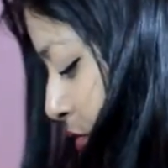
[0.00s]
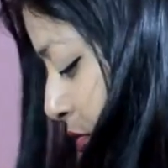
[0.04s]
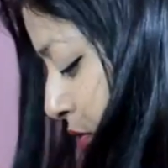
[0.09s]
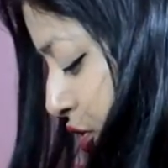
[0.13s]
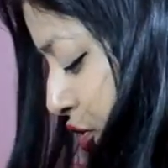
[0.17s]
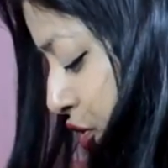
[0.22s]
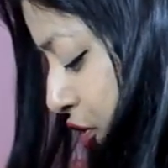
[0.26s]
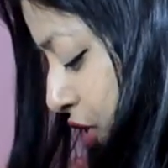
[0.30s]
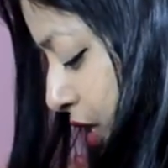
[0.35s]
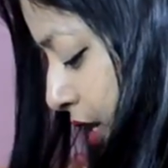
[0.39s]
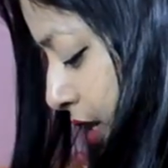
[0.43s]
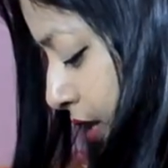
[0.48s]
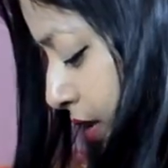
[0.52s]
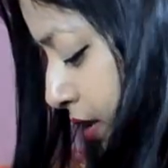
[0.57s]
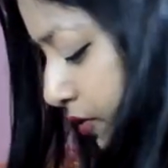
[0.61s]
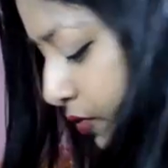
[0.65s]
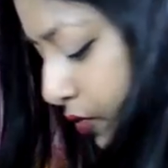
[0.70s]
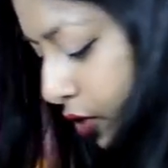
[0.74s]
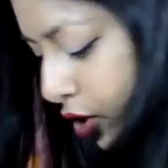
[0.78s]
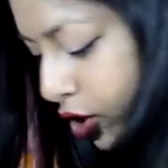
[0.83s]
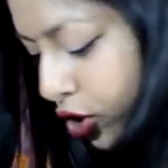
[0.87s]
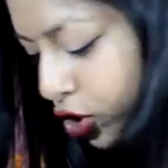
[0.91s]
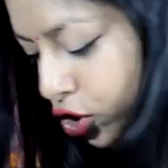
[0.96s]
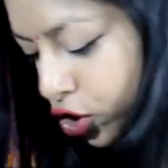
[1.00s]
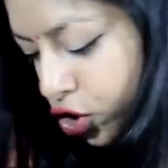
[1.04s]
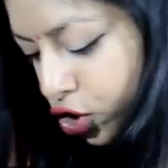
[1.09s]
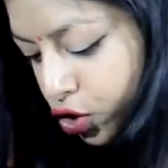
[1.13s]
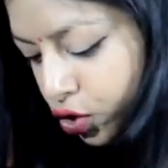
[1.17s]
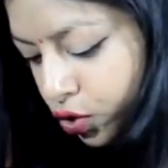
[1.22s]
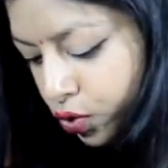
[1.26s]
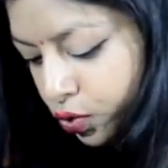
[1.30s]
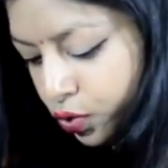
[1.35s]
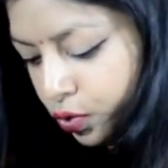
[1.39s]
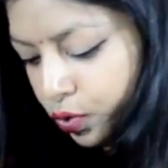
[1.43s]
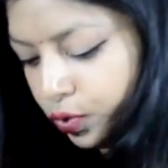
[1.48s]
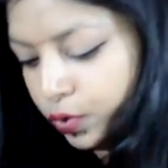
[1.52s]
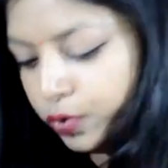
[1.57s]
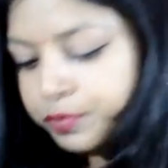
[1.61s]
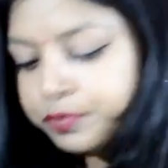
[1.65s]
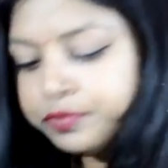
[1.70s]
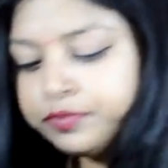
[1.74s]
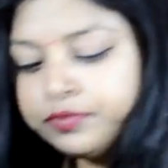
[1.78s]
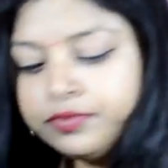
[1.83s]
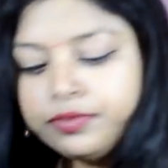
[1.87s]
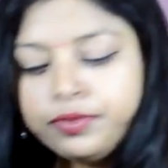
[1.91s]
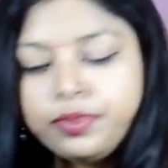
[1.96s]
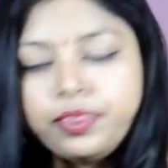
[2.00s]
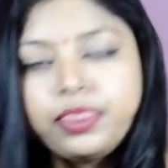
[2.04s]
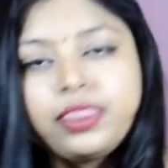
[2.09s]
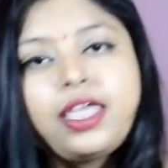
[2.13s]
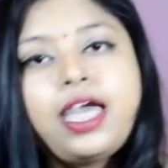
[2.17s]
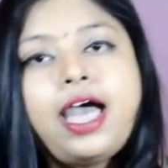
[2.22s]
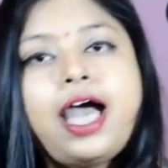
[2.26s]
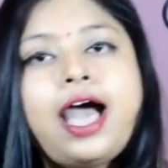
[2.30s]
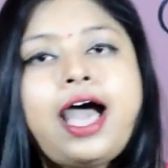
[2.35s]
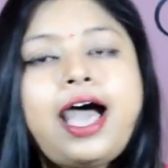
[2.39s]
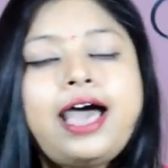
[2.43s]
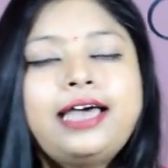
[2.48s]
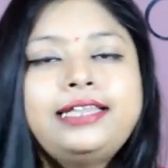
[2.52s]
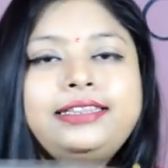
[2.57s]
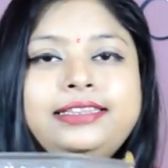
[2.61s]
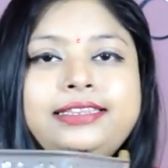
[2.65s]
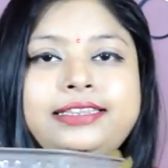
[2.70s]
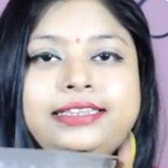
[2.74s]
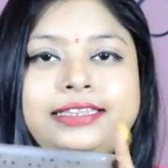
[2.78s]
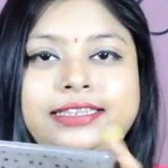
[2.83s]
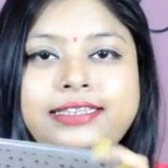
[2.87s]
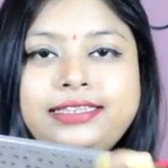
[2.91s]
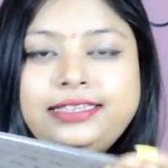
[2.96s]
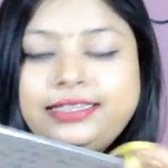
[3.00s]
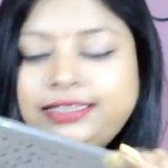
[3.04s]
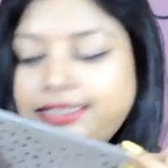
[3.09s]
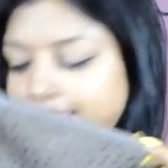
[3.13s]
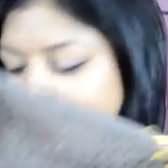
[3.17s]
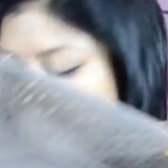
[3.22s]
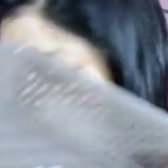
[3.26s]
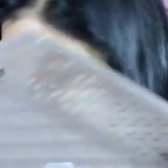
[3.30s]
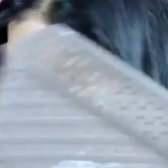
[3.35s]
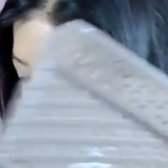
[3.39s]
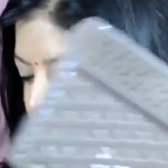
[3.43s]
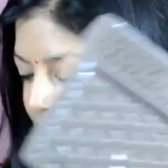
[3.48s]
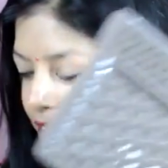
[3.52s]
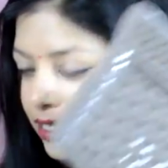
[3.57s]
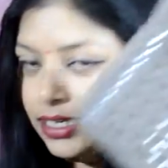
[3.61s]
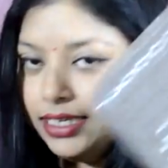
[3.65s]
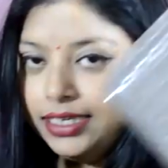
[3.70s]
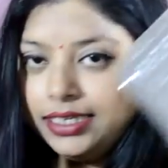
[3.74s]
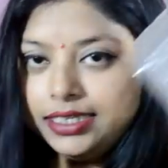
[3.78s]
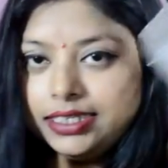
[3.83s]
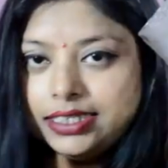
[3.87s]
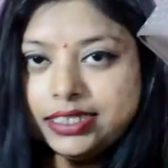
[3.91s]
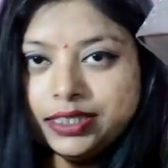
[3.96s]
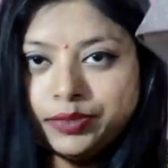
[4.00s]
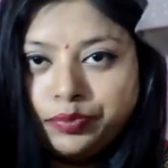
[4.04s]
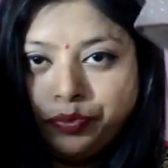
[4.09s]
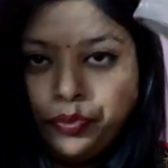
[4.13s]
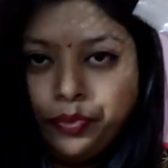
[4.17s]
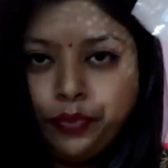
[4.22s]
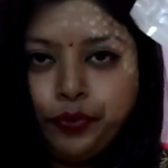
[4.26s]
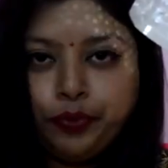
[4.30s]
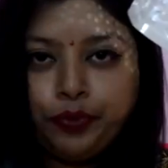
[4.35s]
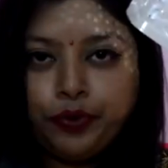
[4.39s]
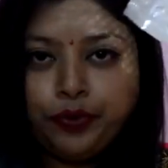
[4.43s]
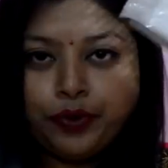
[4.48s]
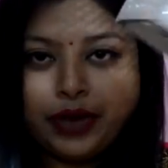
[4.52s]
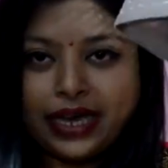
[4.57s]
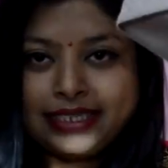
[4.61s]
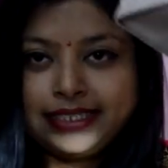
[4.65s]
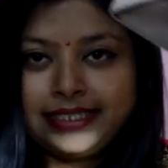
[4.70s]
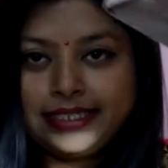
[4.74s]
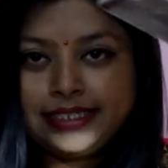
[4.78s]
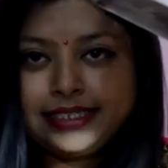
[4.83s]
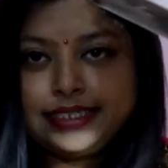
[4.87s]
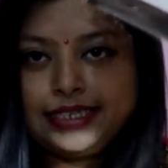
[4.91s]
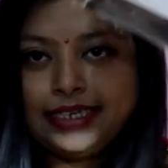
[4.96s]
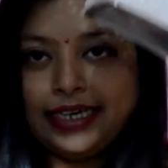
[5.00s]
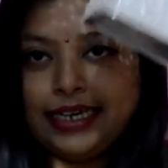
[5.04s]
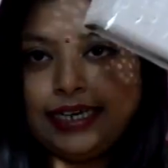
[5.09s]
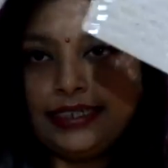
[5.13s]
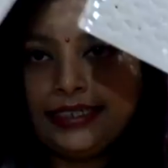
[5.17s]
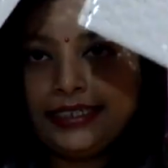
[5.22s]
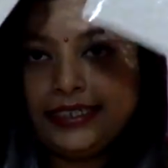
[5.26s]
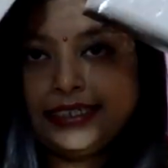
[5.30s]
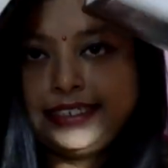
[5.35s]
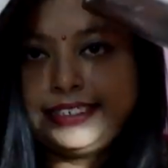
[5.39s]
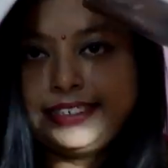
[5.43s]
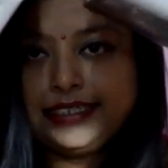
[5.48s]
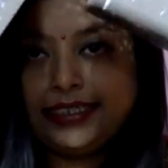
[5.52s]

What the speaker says: be sharing with you are these baskets.